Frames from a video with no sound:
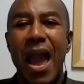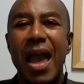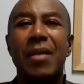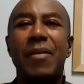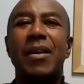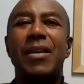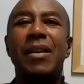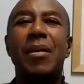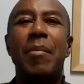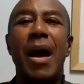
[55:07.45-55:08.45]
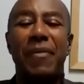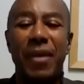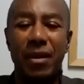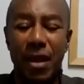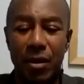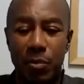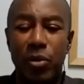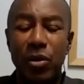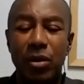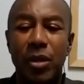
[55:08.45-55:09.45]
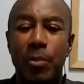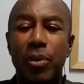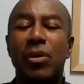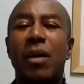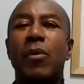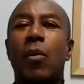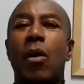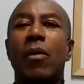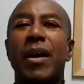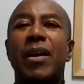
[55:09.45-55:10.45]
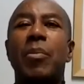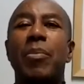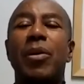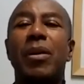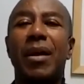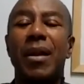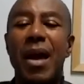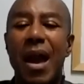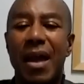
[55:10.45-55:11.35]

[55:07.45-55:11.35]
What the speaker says: And they did the math. They pulled it off the wall, they computed it,